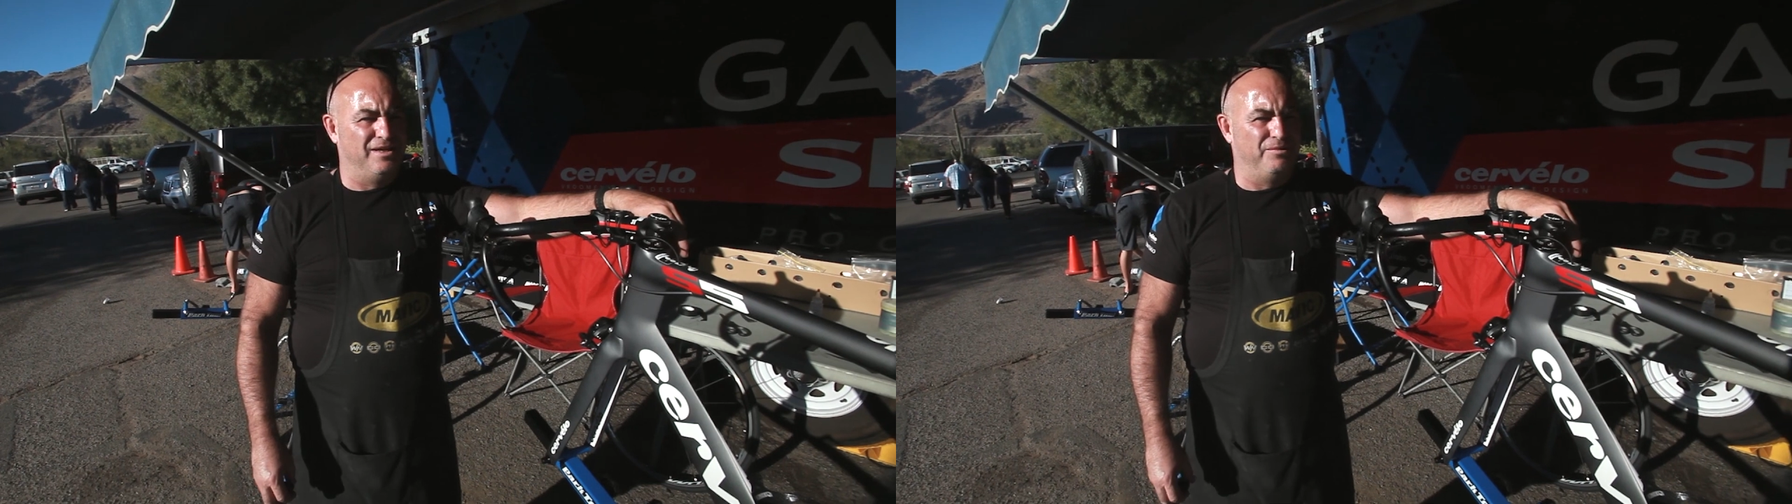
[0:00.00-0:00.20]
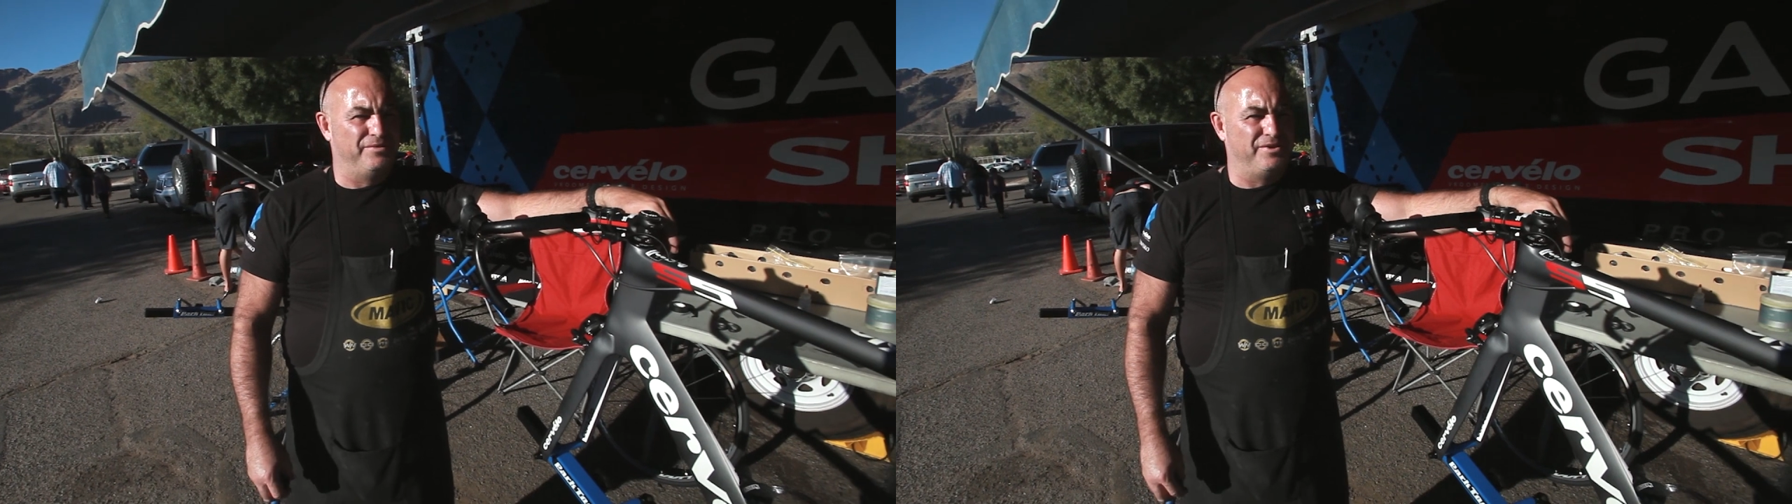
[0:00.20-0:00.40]

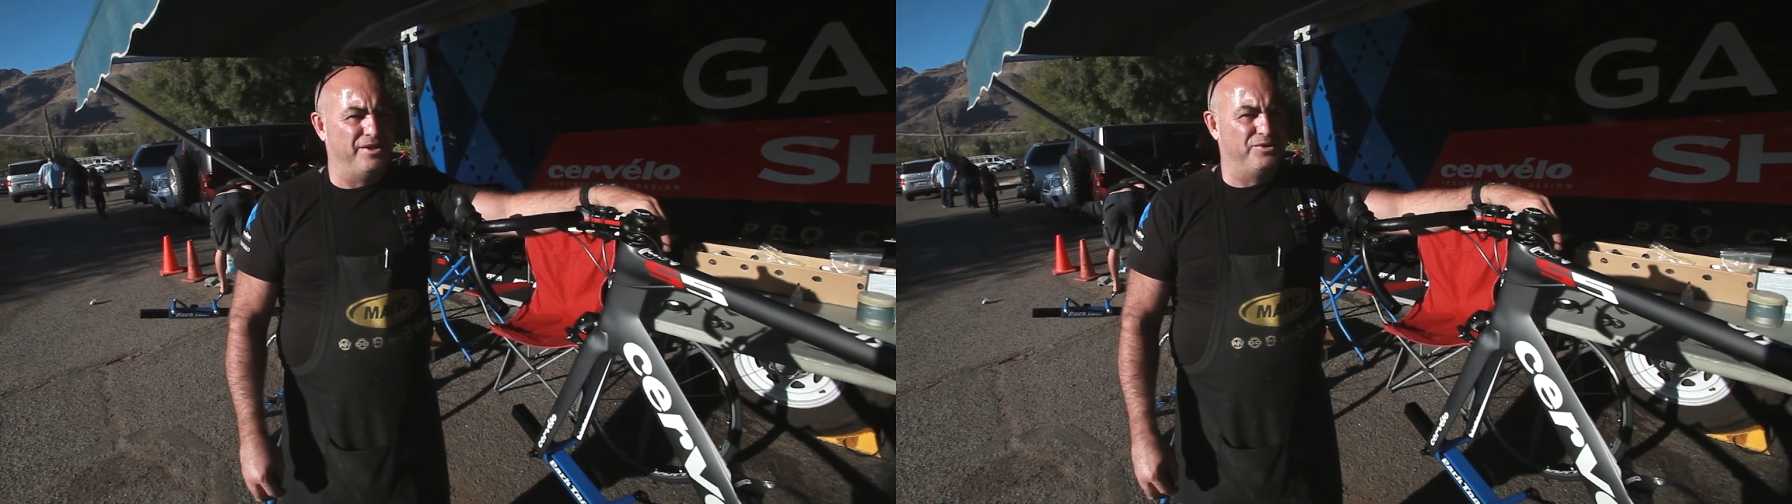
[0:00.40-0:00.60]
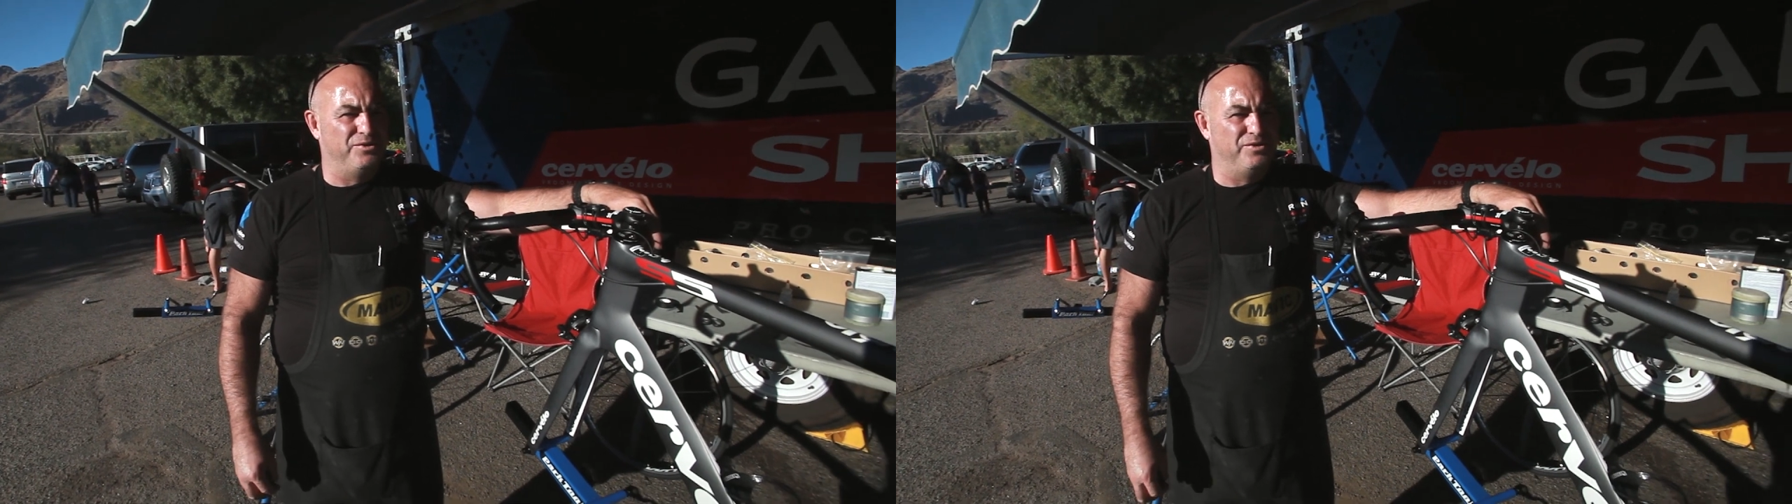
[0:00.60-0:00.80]
uh, with
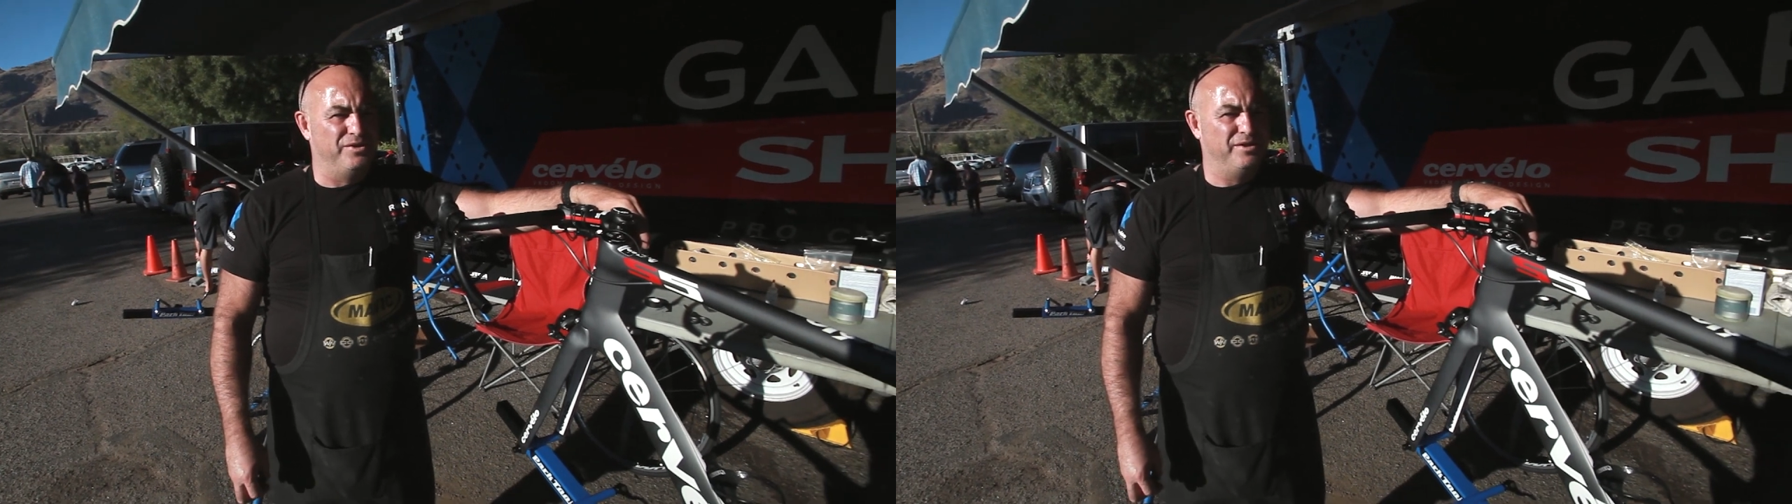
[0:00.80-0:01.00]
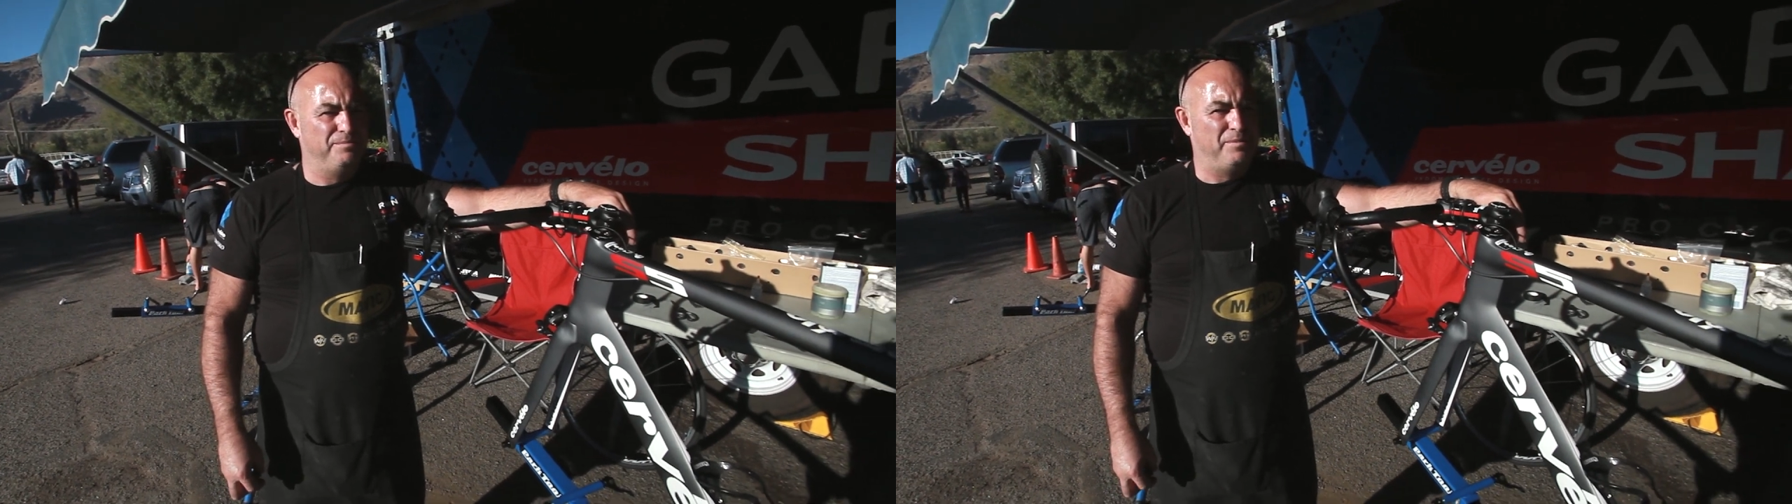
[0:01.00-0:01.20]
the
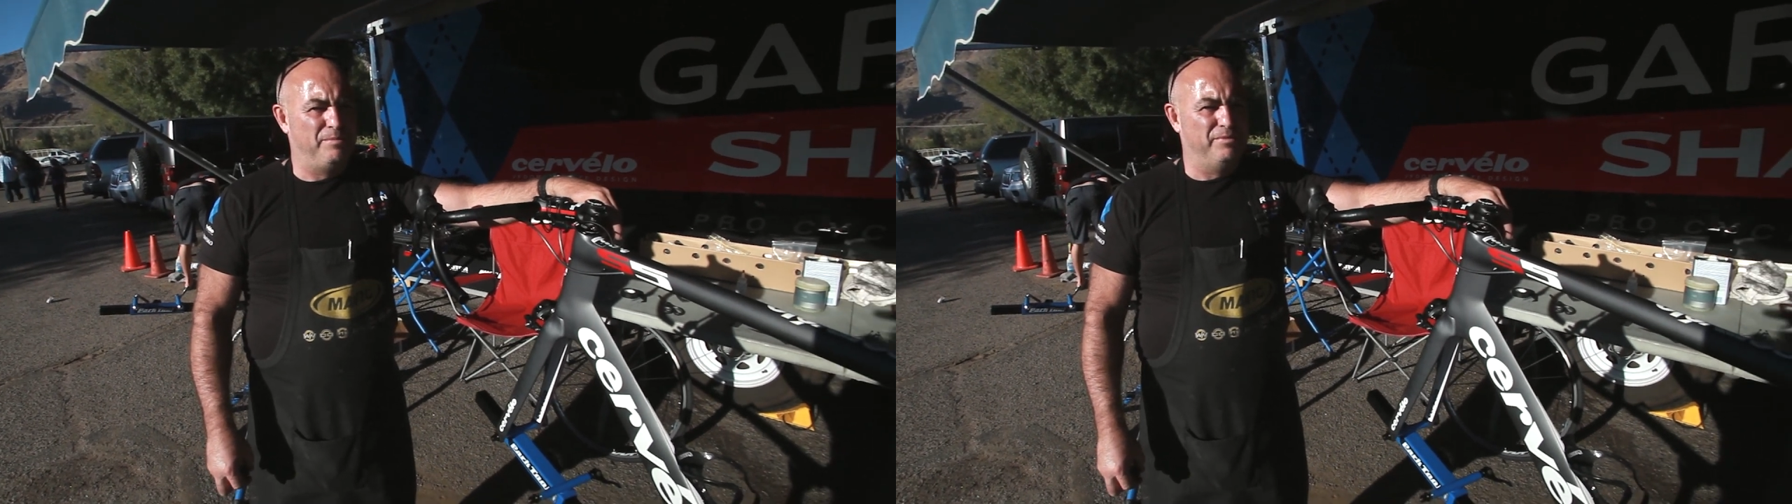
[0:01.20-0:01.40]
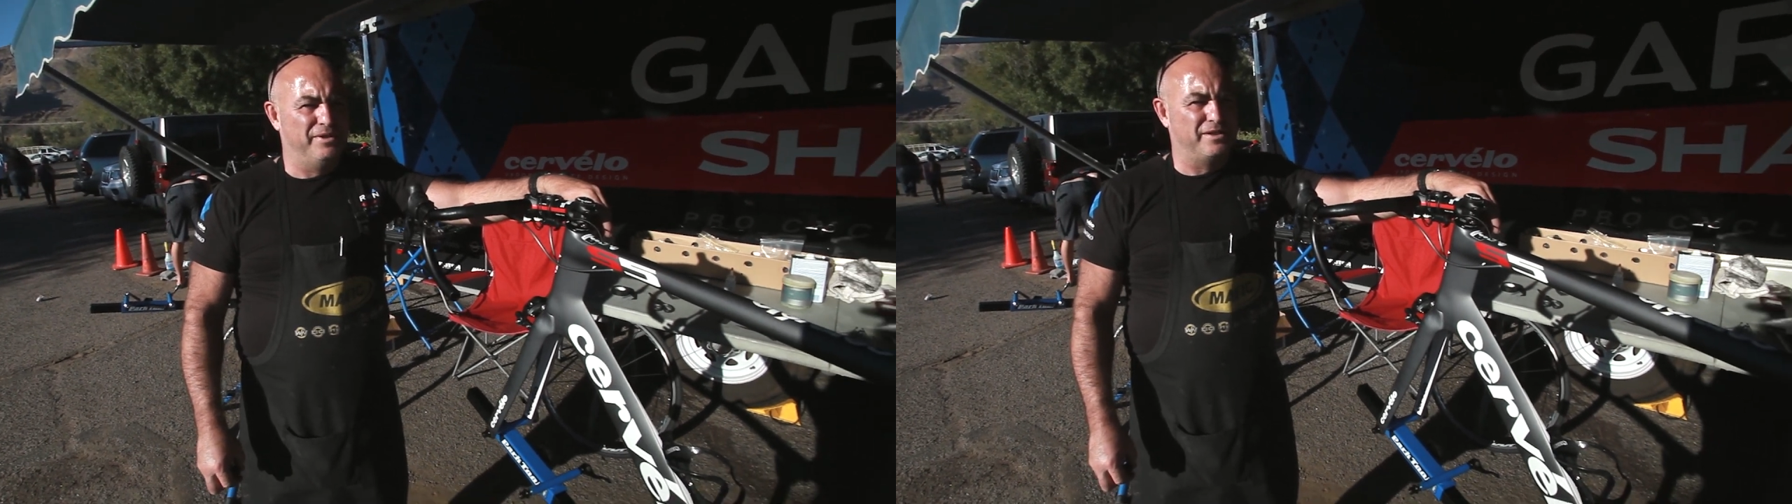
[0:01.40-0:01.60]
other
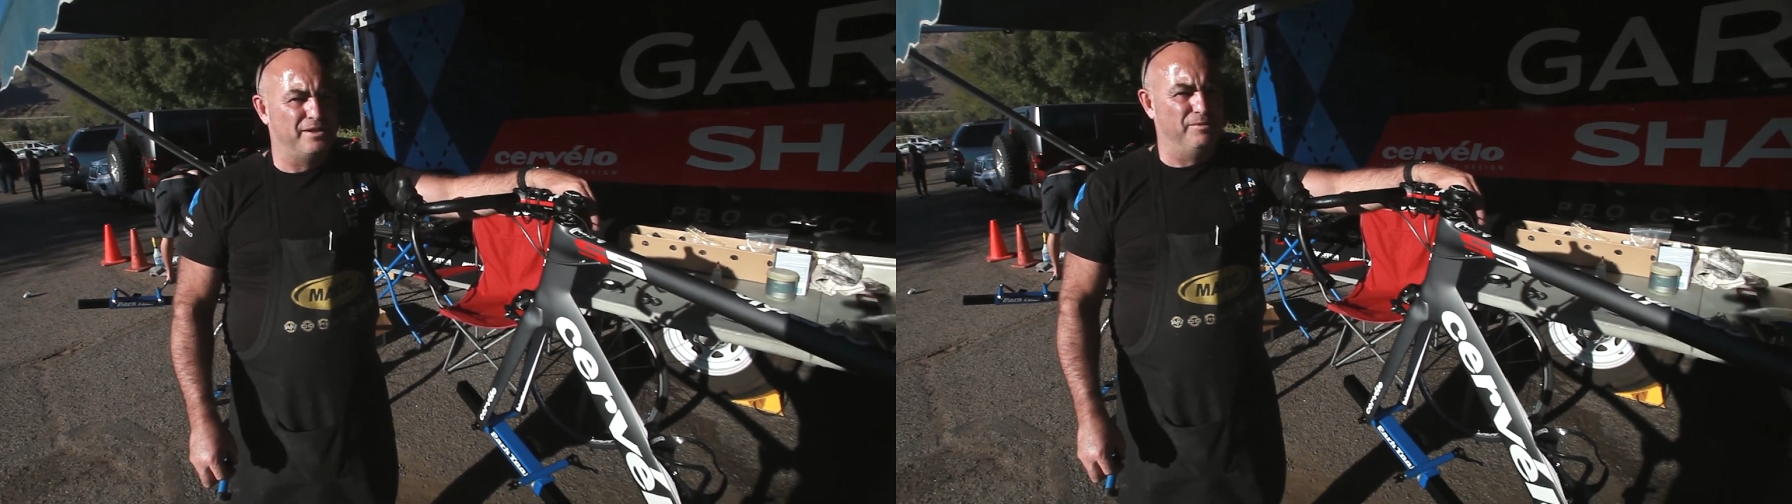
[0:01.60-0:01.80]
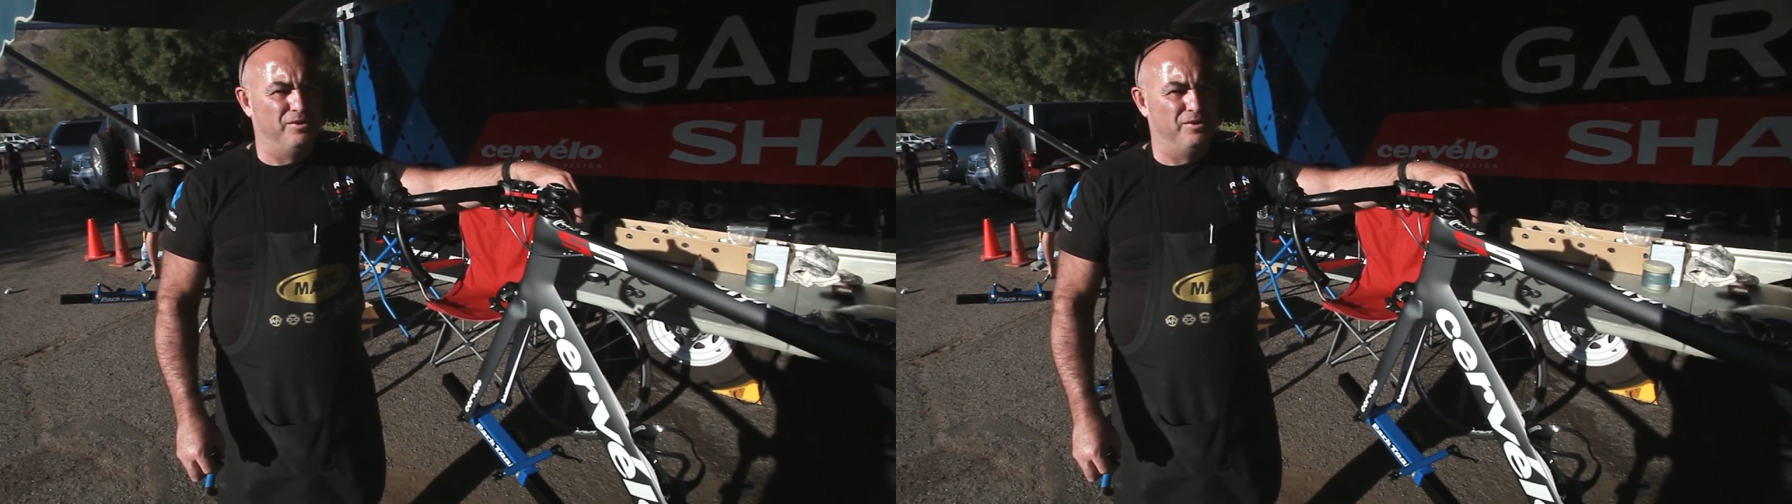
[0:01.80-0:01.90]
people that come